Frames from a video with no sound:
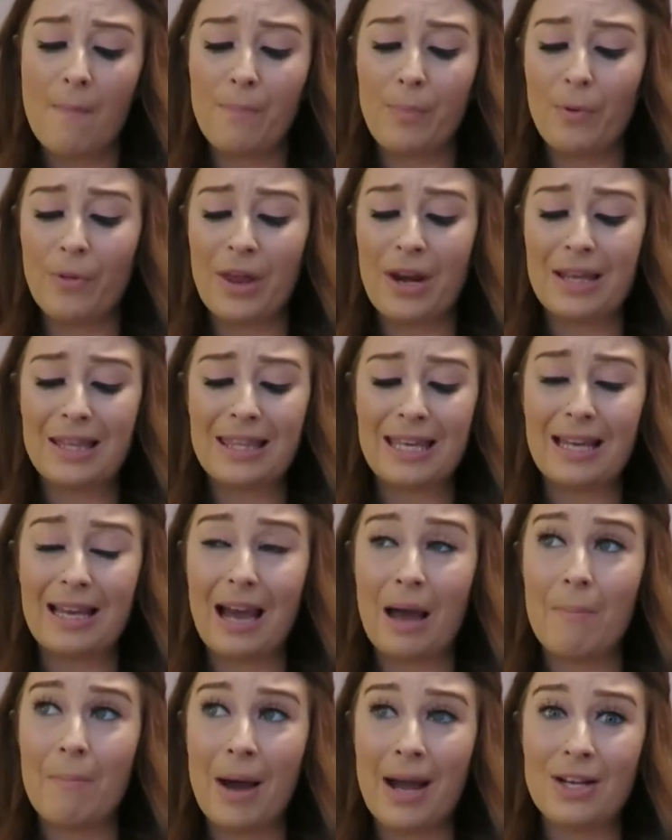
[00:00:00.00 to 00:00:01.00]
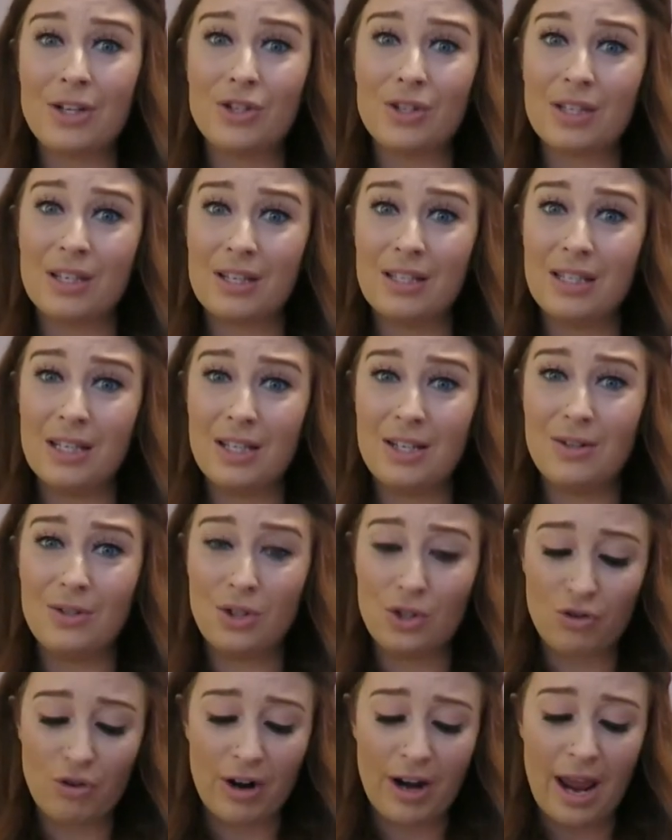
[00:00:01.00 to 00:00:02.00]
but then I think I might just continue
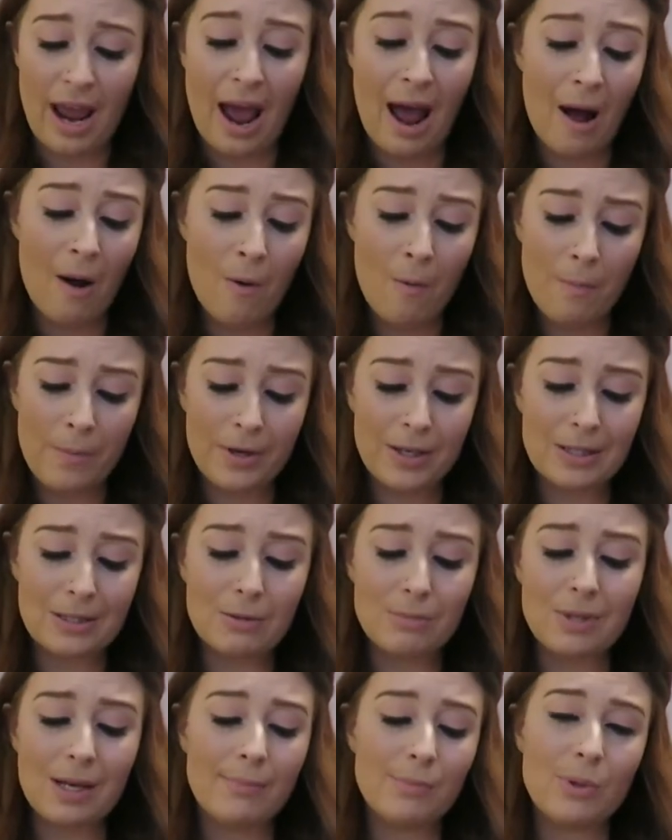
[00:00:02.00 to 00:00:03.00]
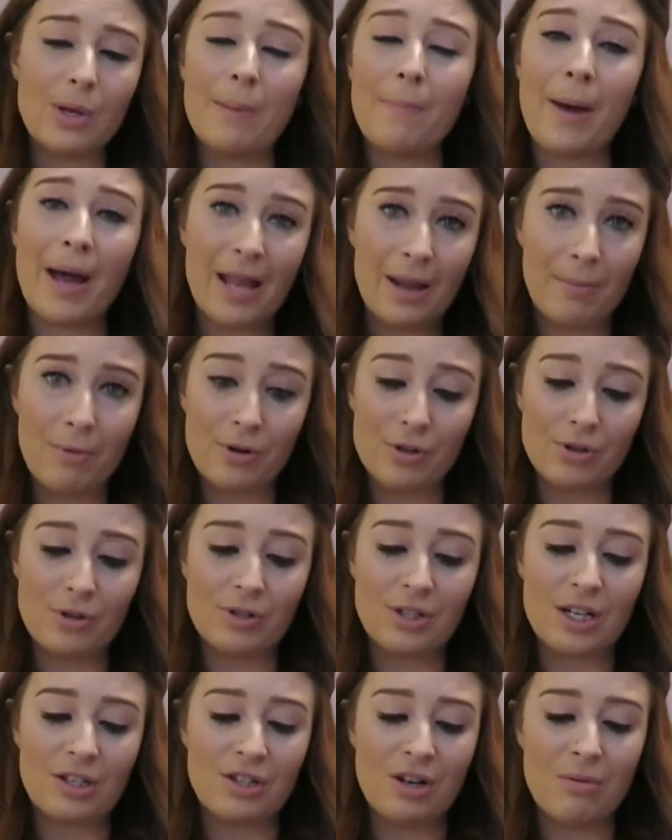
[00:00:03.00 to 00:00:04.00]
to try it out, because sometimes when I buy a
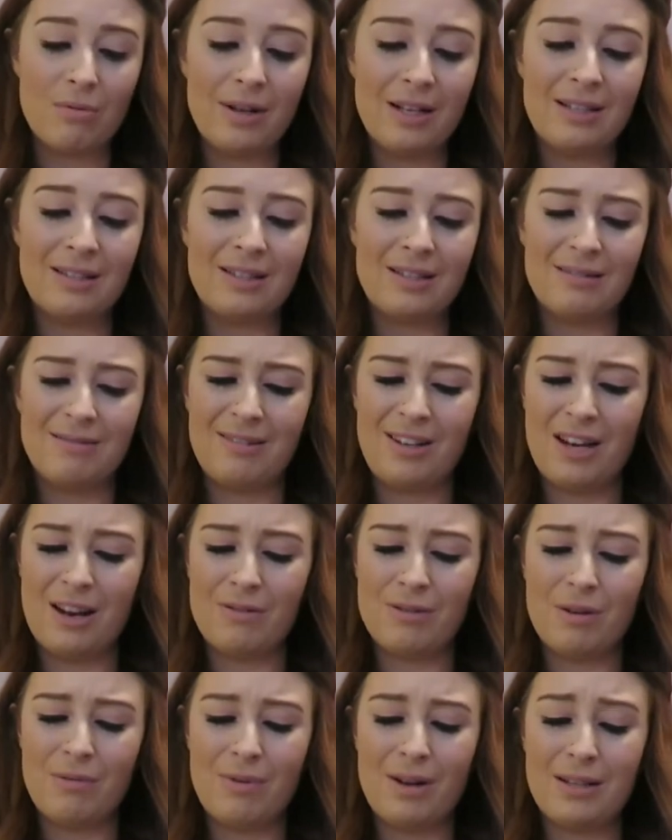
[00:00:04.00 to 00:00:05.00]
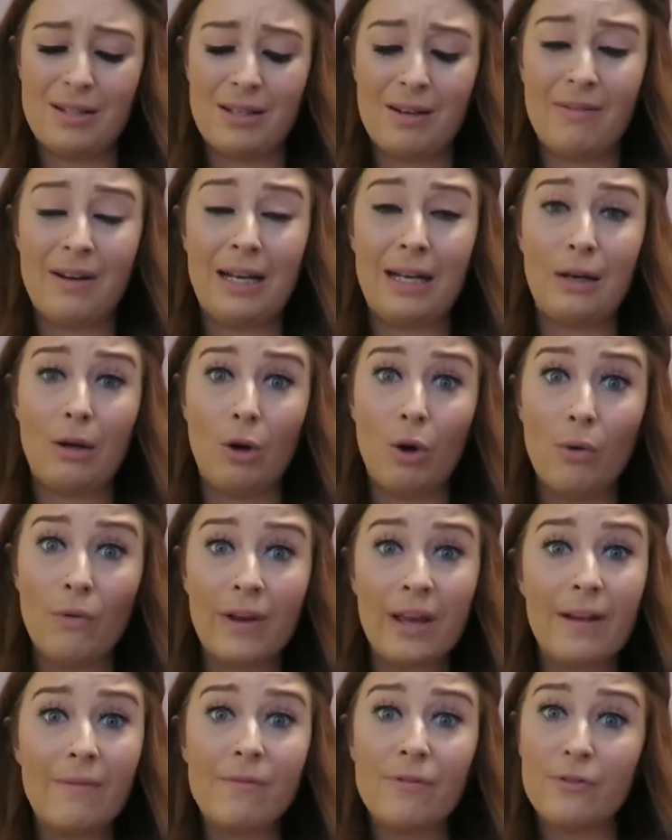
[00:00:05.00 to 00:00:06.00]
product, I don't necessarily love
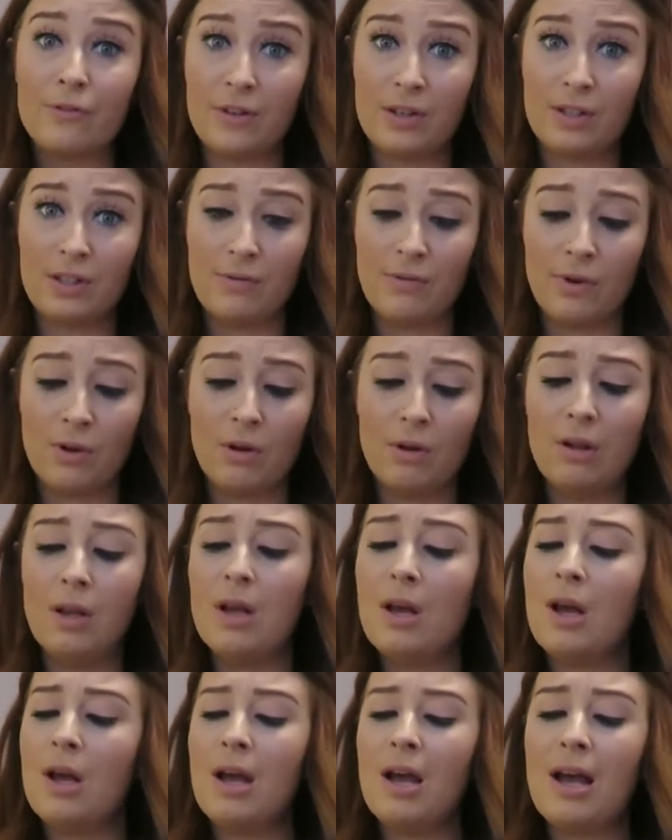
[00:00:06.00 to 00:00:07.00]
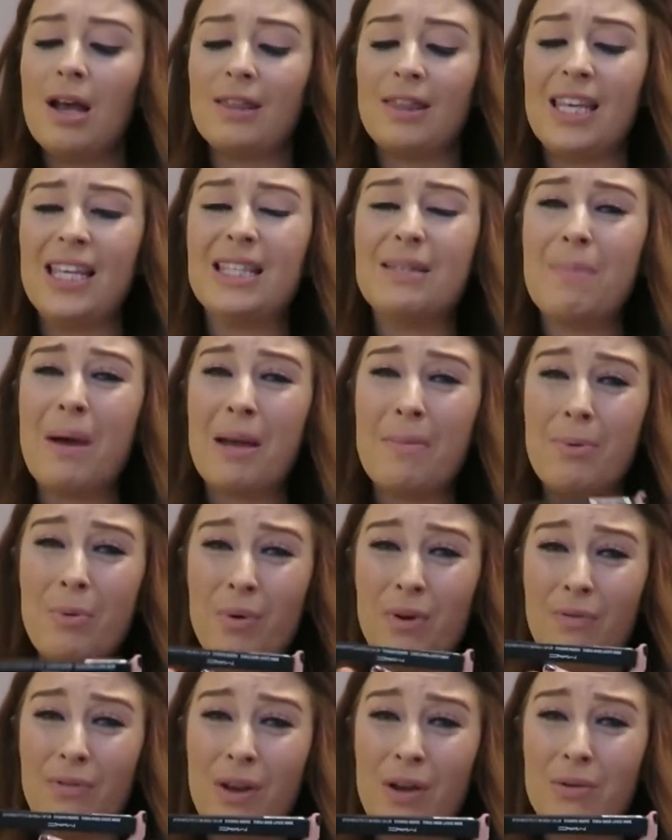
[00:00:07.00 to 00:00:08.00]
it, first of all. This might be
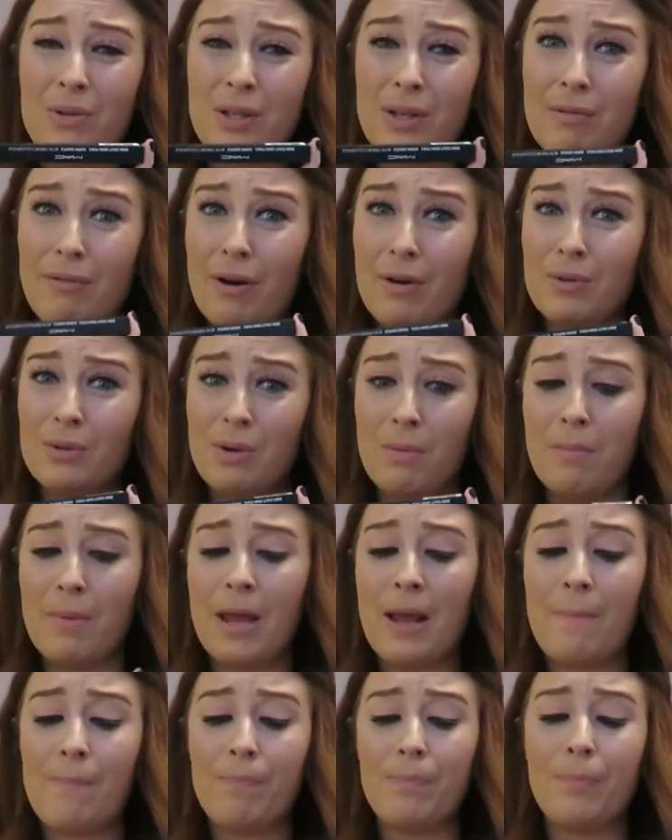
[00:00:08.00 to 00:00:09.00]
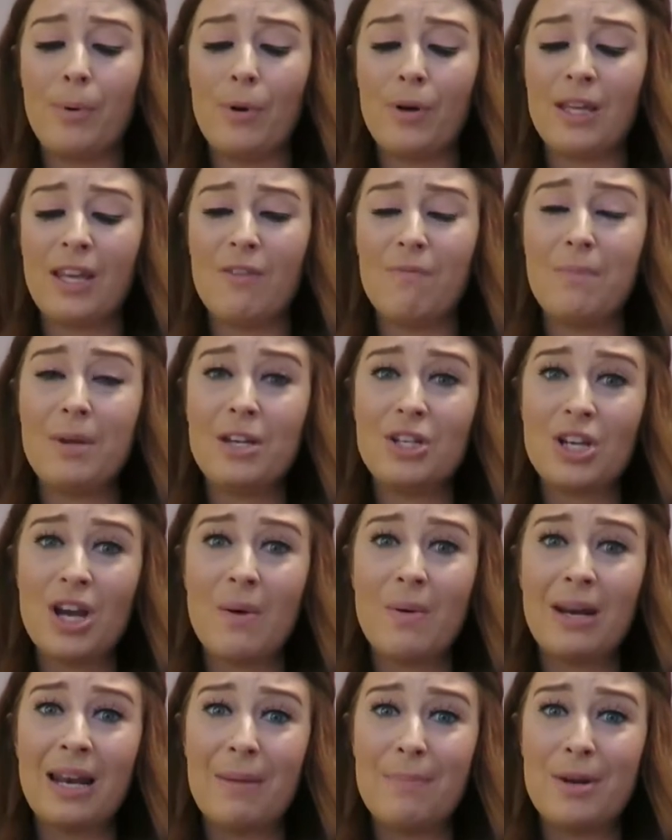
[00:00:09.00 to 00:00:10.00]
one of those that grows on me, but give me a
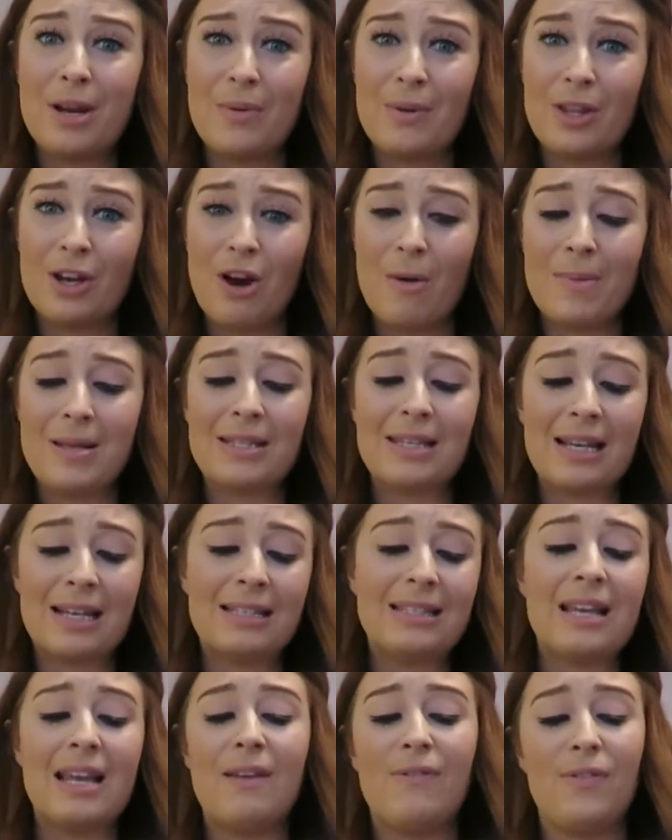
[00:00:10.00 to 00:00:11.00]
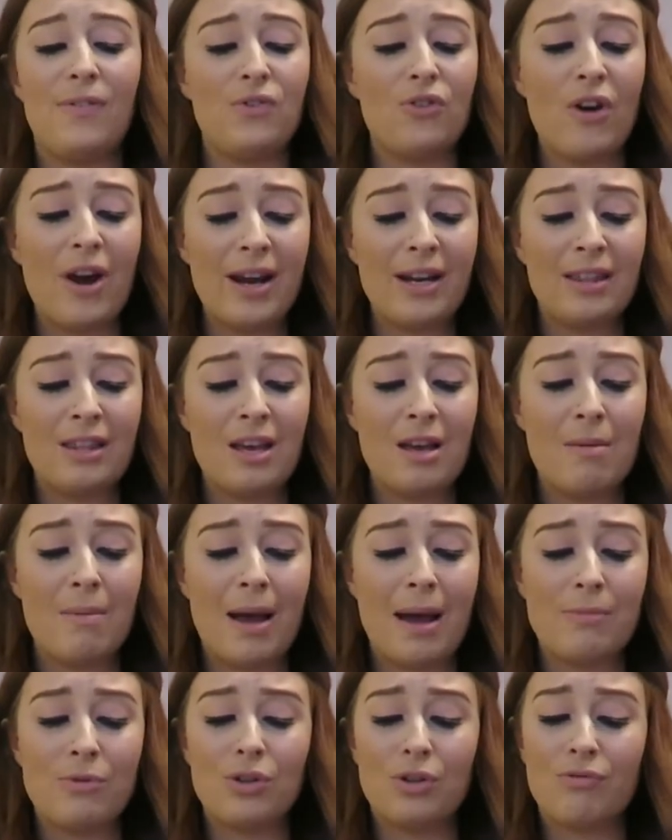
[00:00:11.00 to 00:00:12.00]
shout and let me know in the comments, like I say, if you've tried
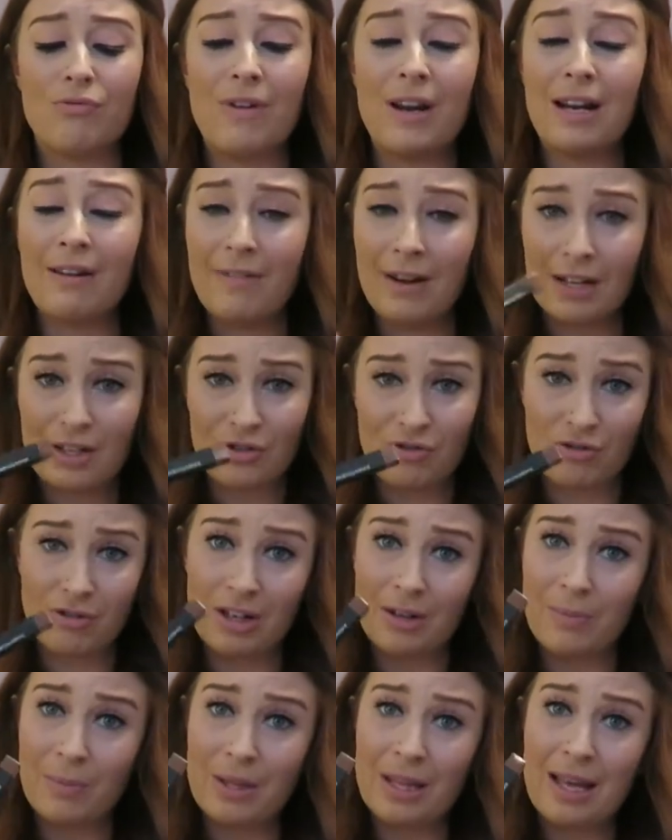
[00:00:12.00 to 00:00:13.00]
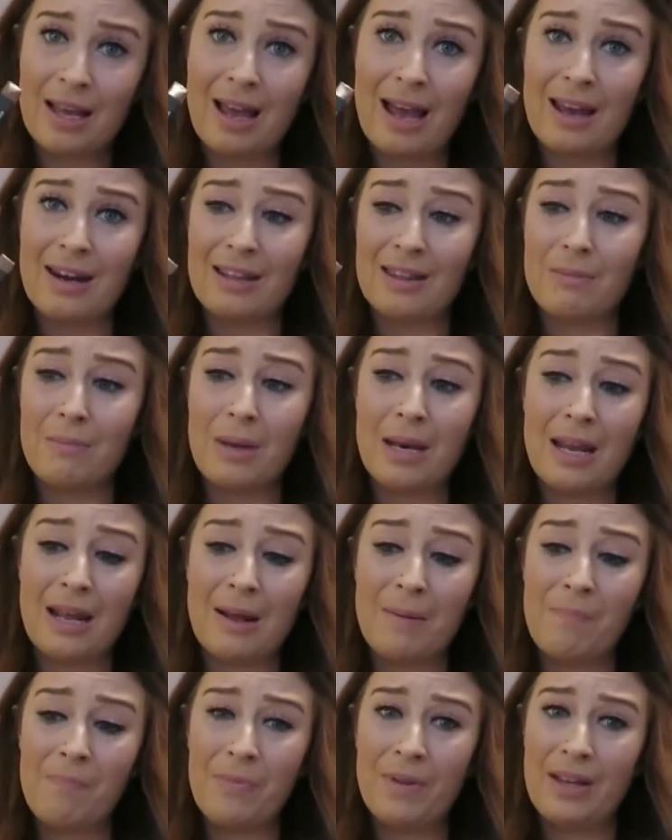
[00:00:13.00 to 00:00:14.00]
them. I'm just really, really struggling with it, and at the
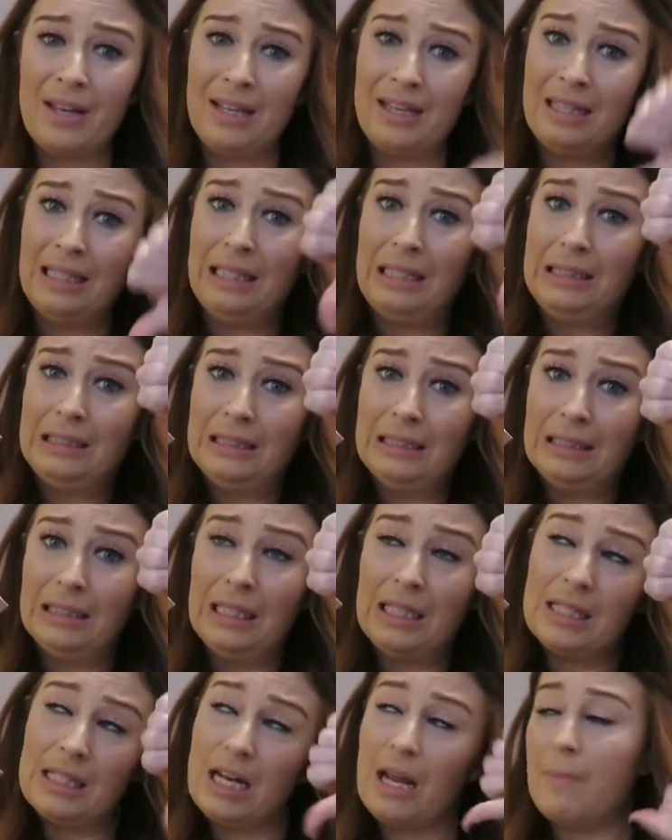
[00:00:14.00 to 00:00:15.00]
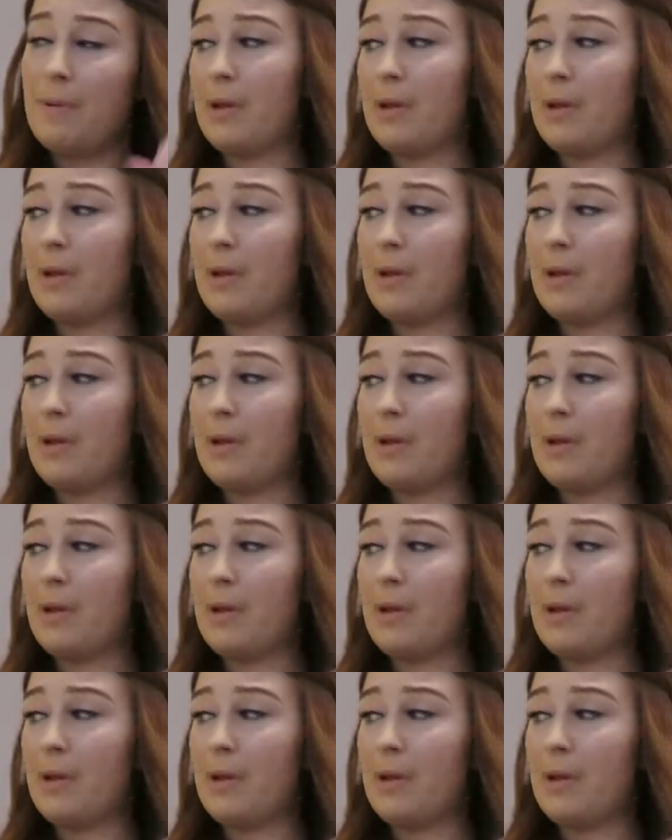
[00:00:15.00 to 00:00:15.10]
minute, it's an